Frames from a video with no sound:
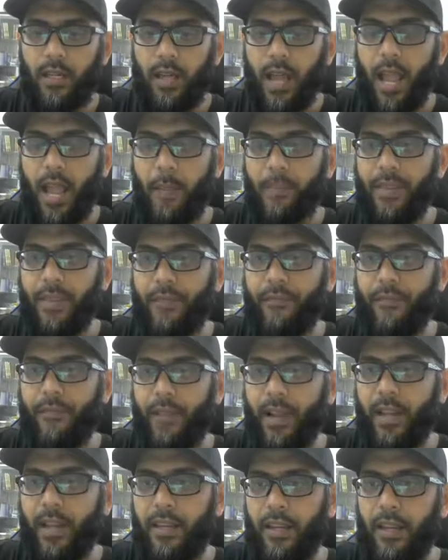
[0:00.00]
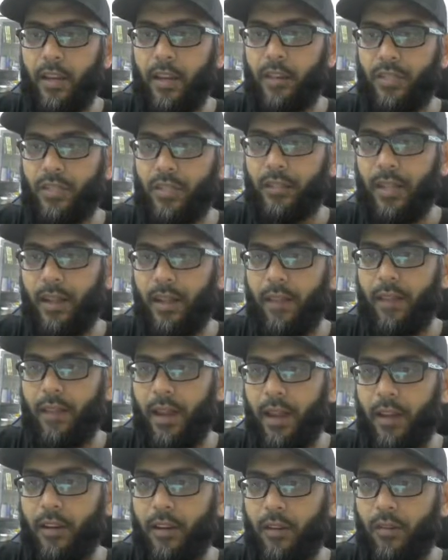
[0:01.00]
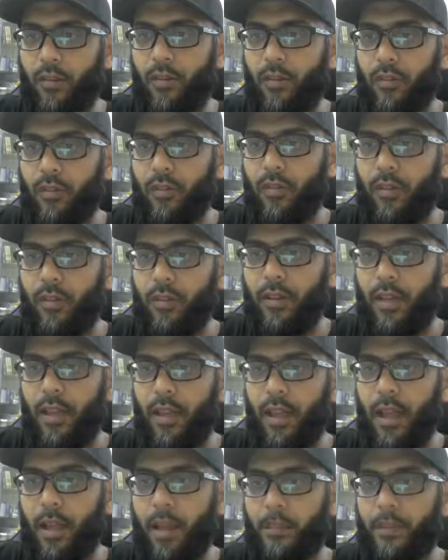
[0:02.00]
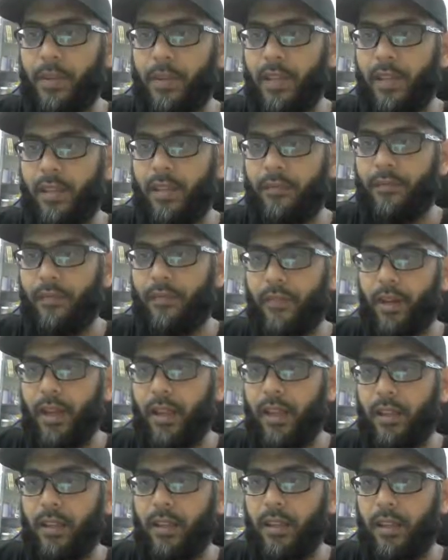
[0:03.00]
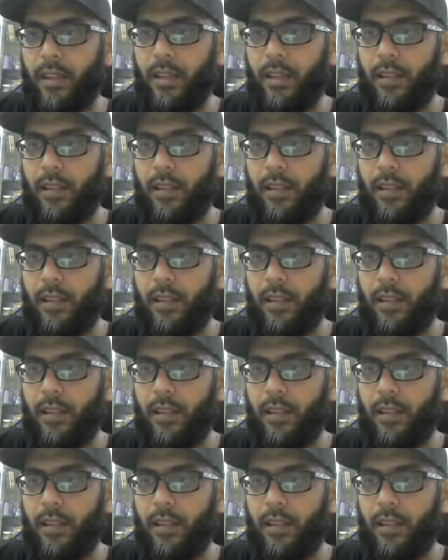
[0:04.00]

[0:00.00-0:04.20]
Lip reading: happy Friday, something like that, happy Friday,